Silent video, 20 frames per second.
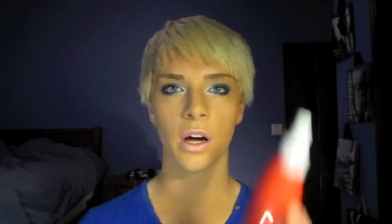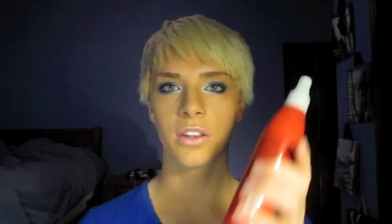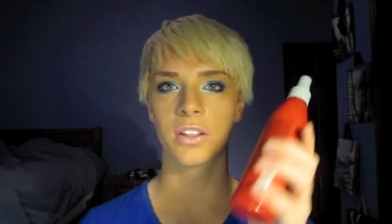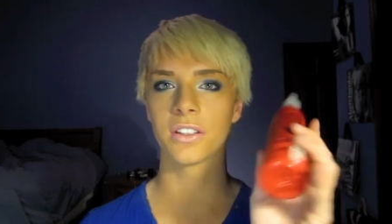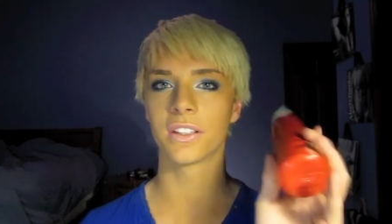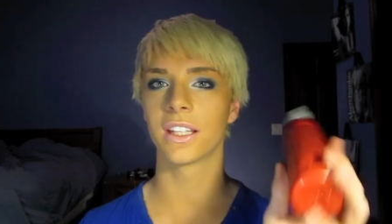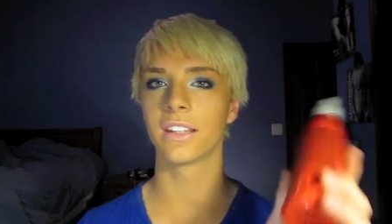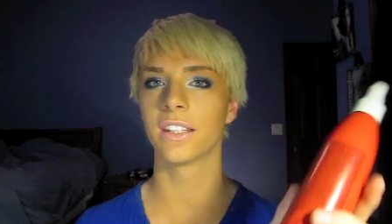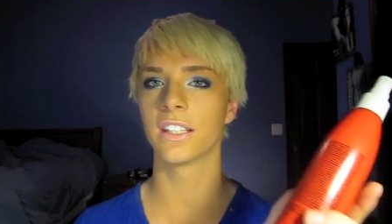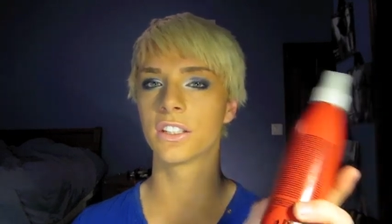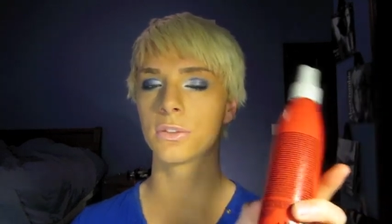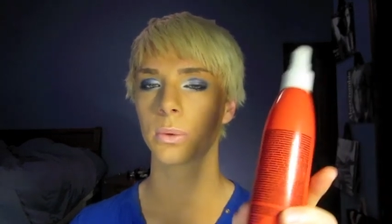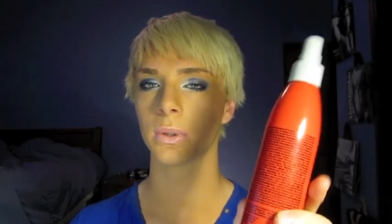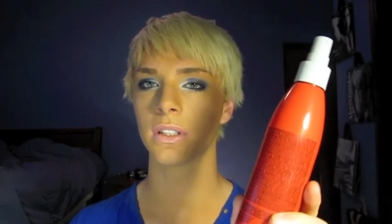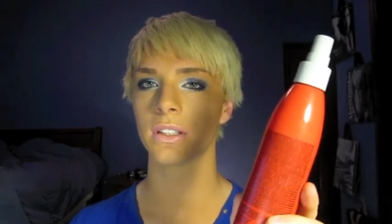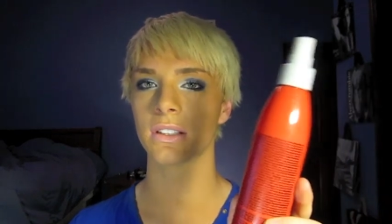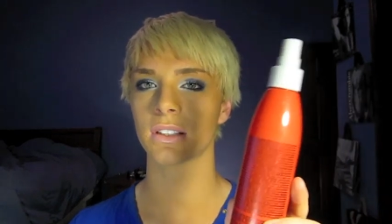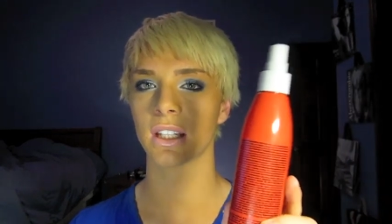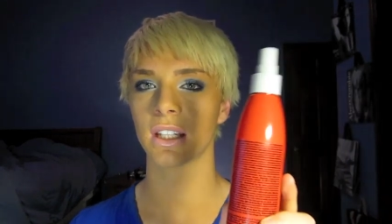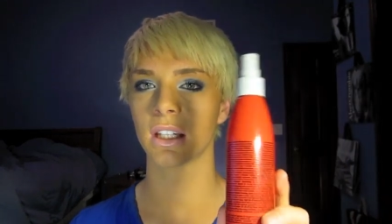other than this
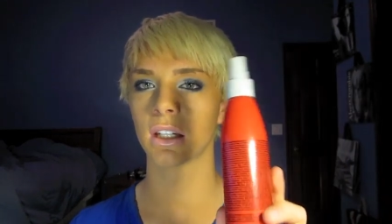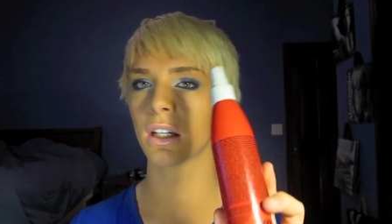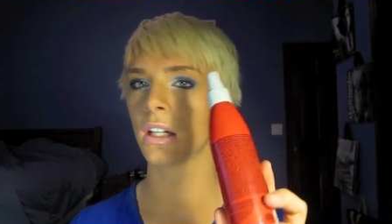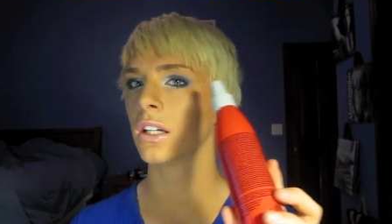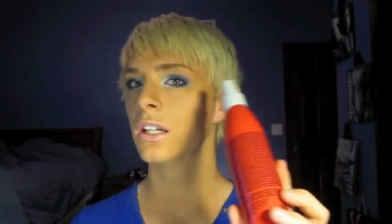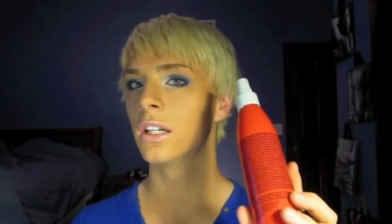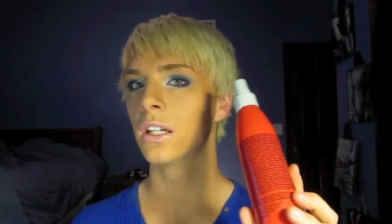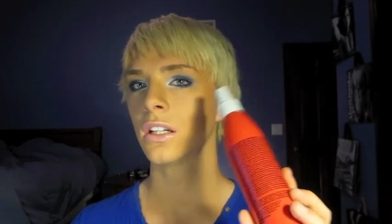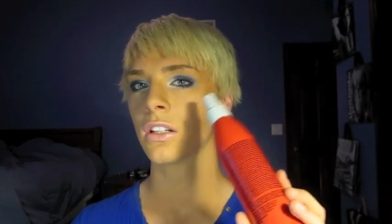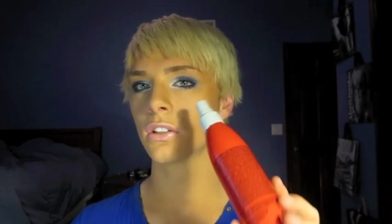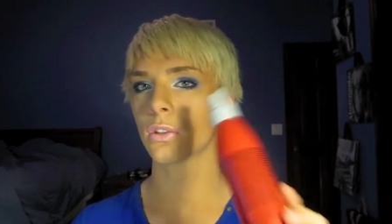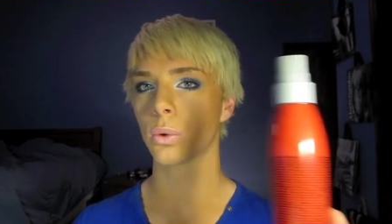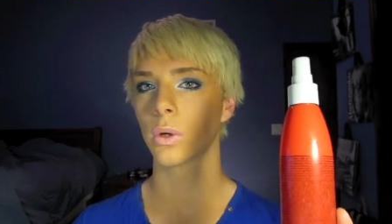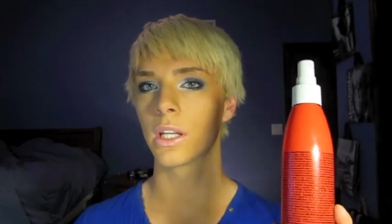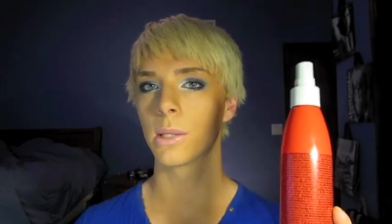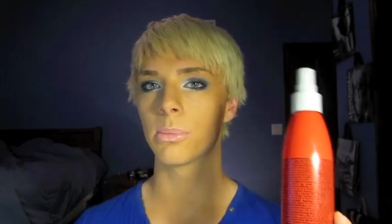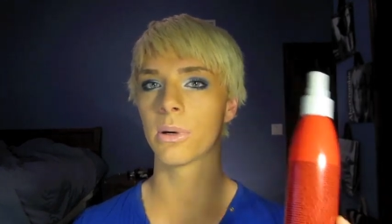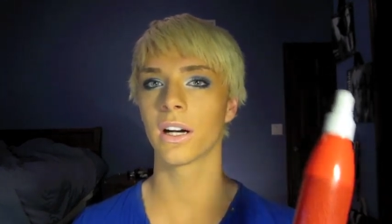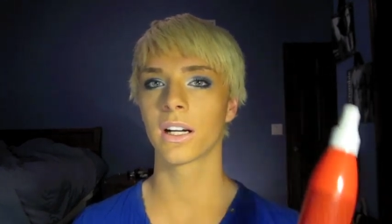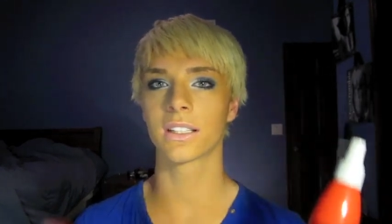one's like
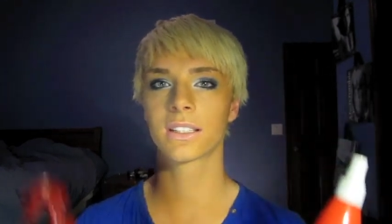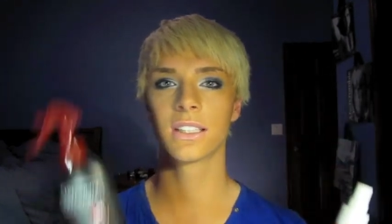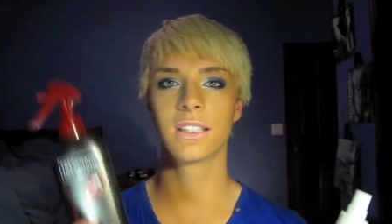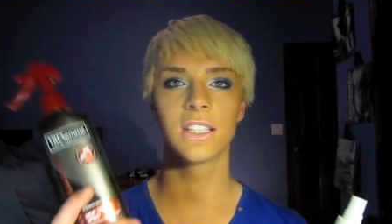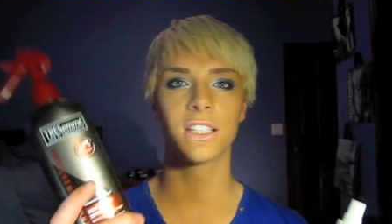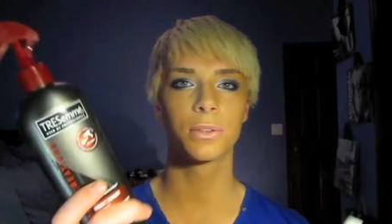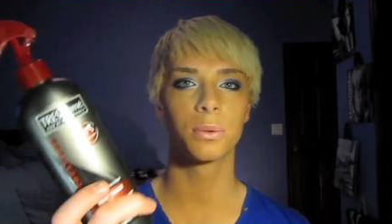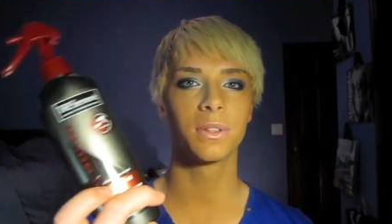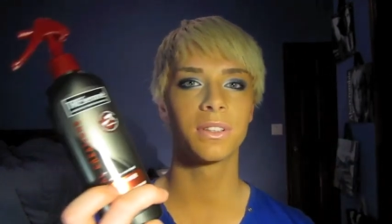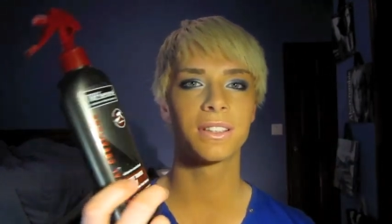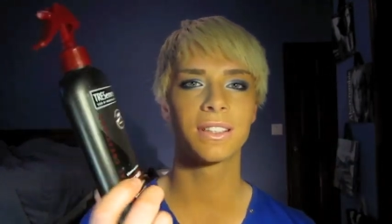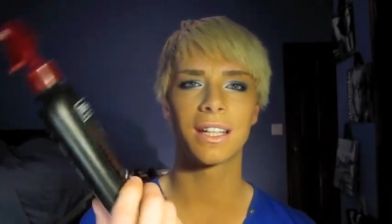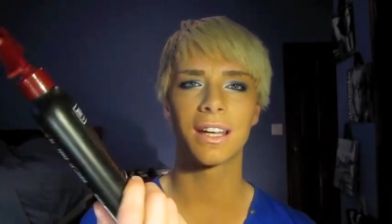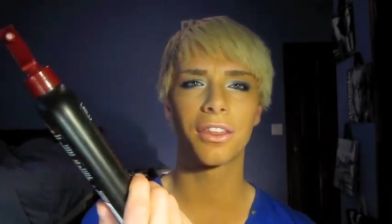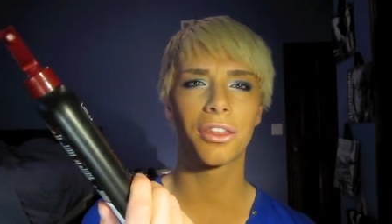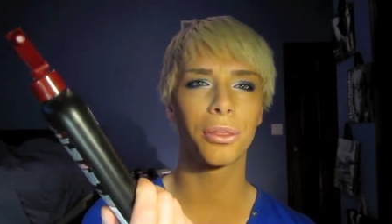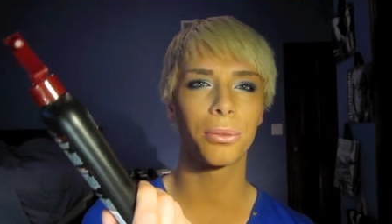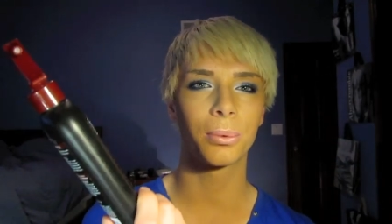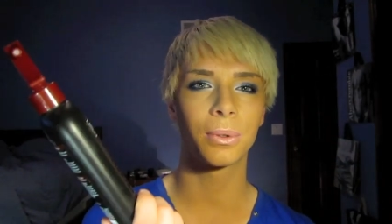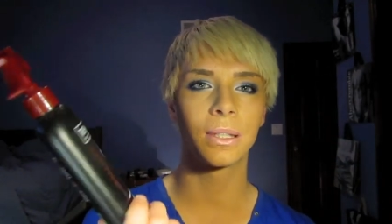20 bucks and this one's like
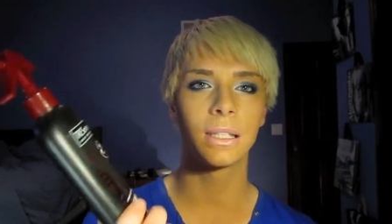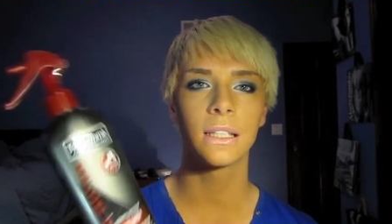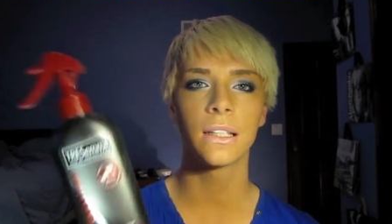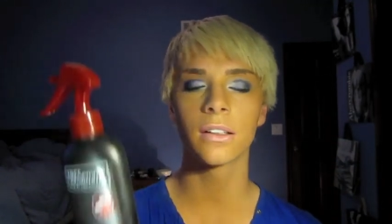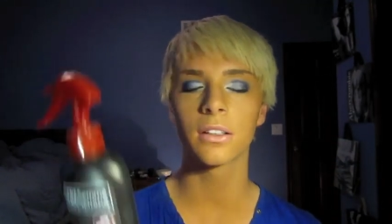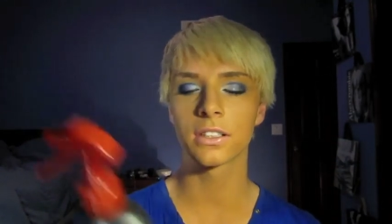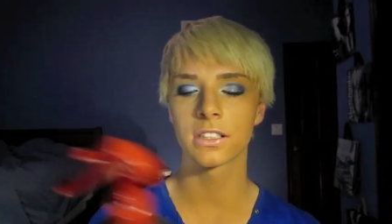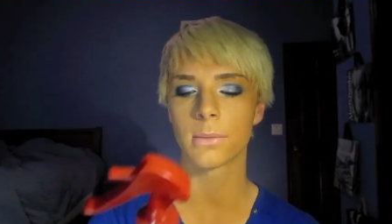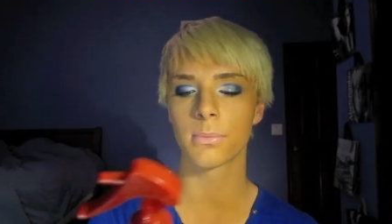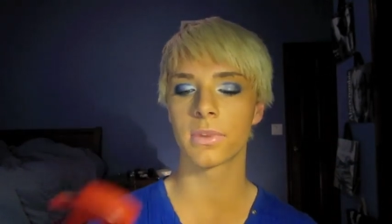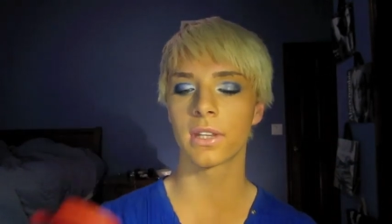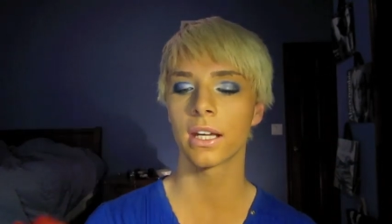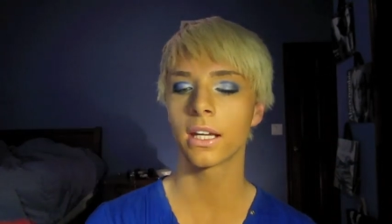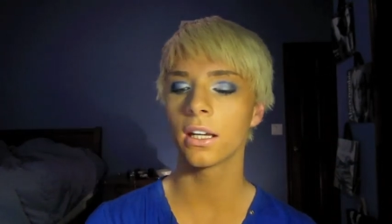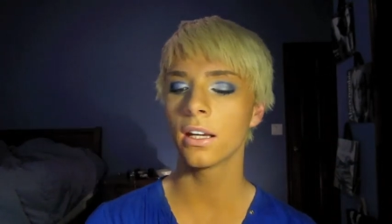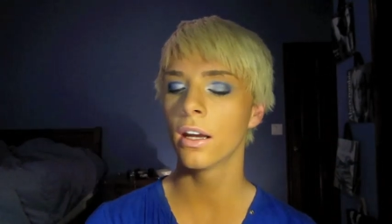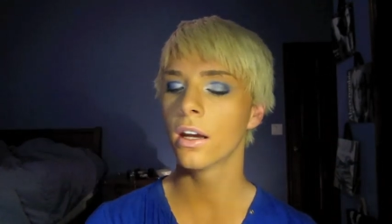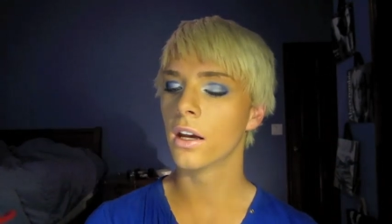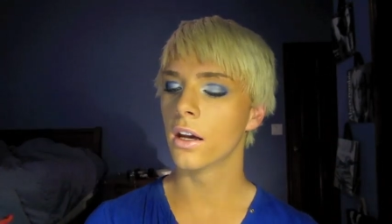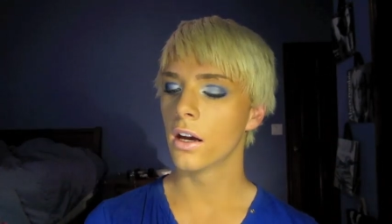3 or
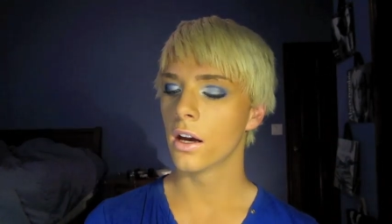something.